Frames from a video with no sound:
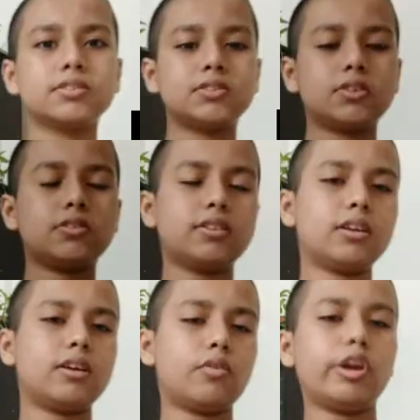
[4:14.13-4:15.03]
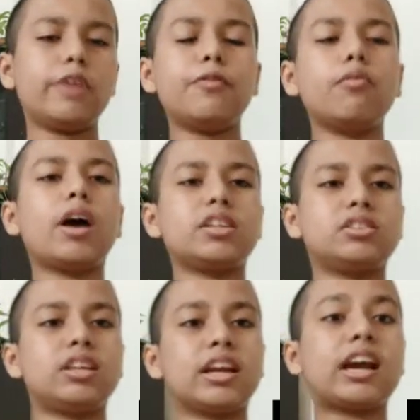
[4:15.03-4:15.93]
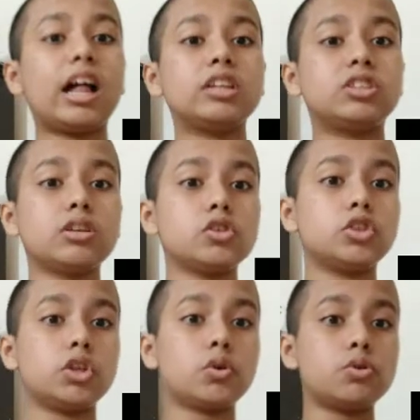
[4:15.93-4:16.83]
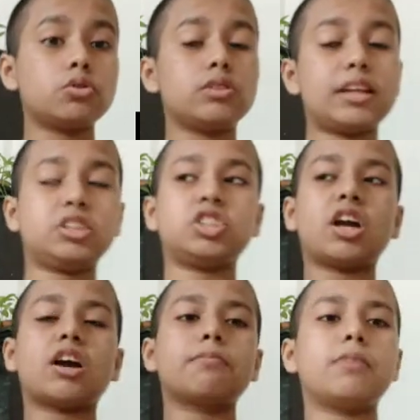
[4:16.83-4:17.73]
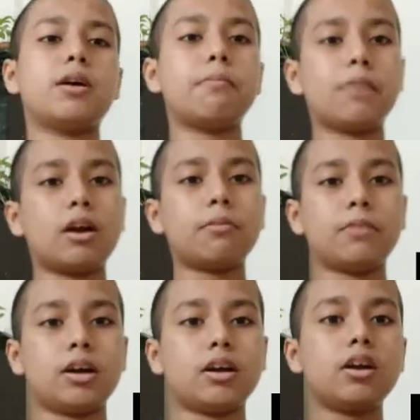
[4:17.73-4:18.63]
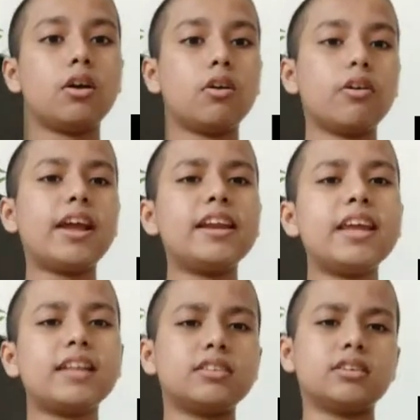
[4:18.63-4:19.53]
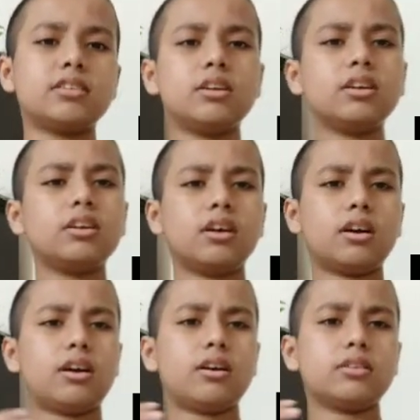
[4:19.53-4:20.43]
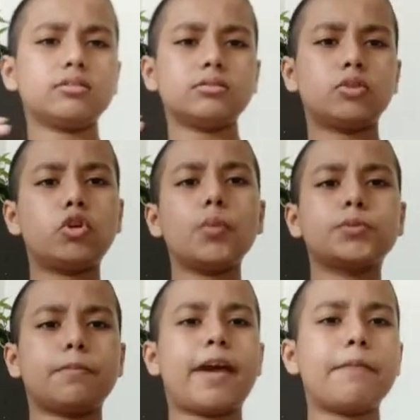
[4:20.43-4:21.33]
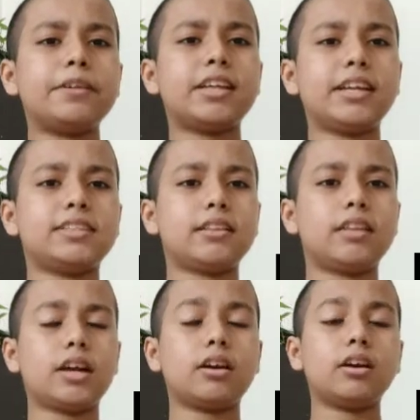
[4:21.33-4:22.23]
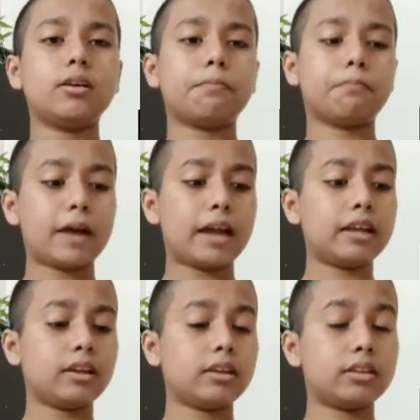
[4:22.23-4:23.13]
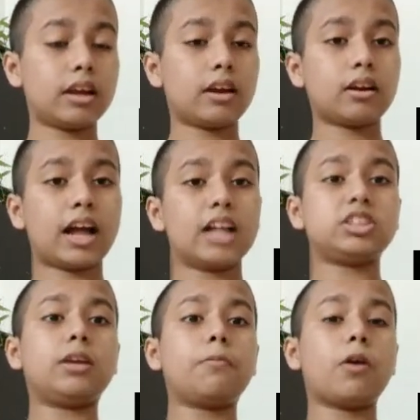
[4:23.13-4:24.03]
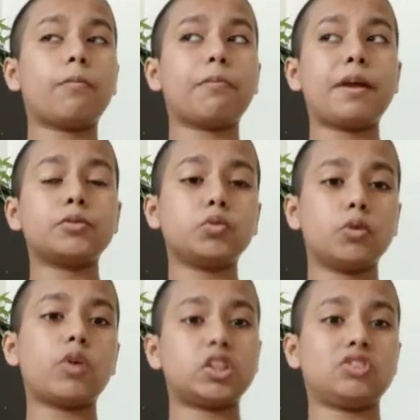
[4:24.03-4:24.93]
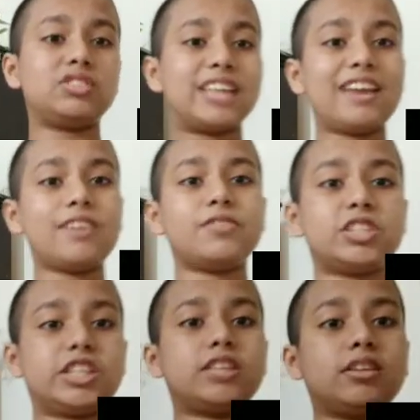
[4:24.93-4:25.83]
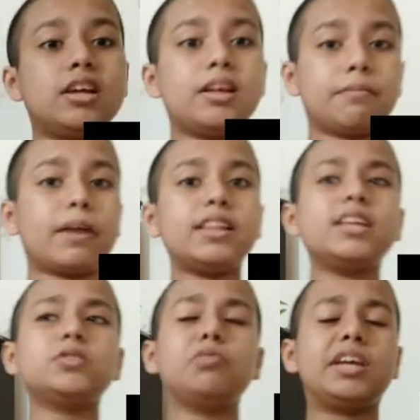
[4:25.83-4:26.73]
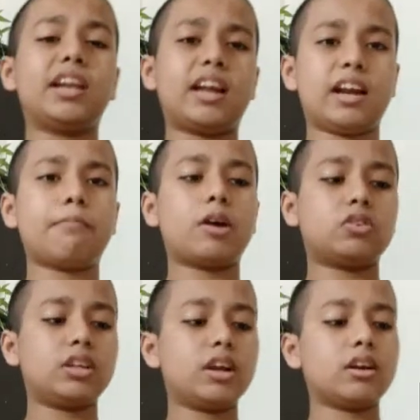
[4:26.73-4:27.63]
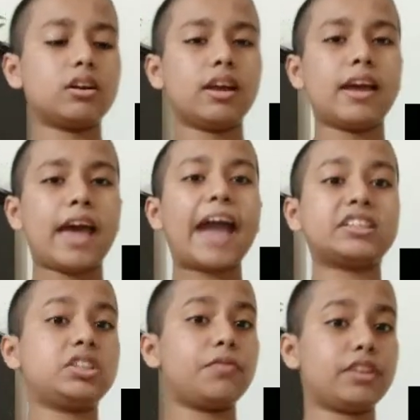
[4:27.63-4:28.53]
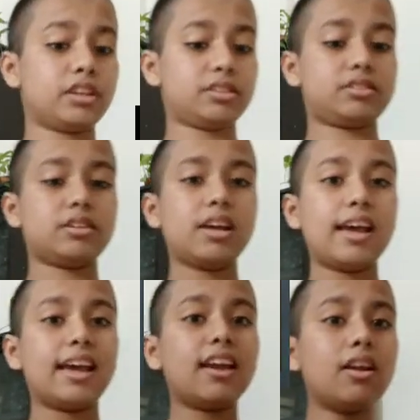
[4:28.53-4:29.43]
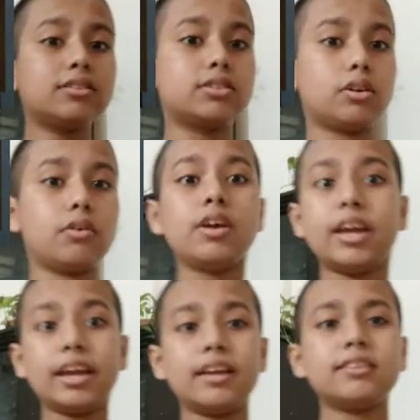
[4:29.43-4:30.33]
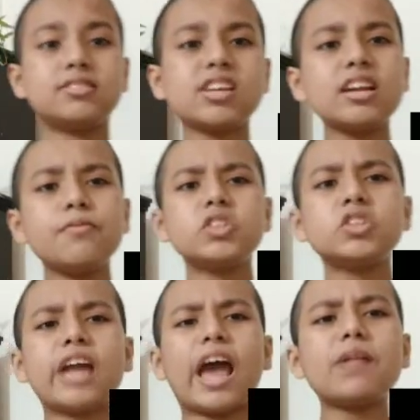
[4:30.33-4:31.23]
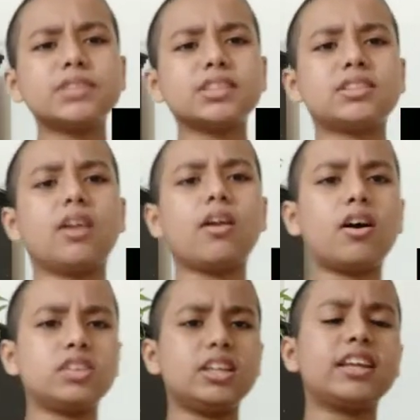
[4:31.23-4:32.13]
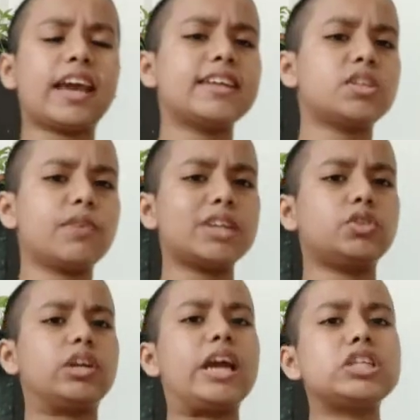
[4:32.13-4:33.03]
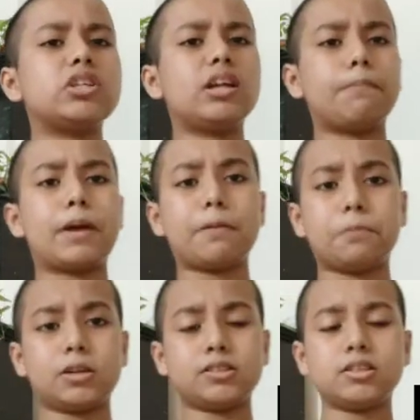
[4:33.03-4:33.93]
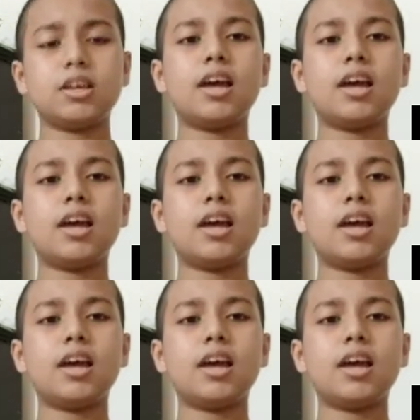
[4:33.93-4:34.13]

So if you watch their cultural shows like Chakma, Marma, or any other groups of habitats are there, by their cultural programs we watch on television, by these we can learn about their activities. And also, television helps us a lot in case of educational purpose,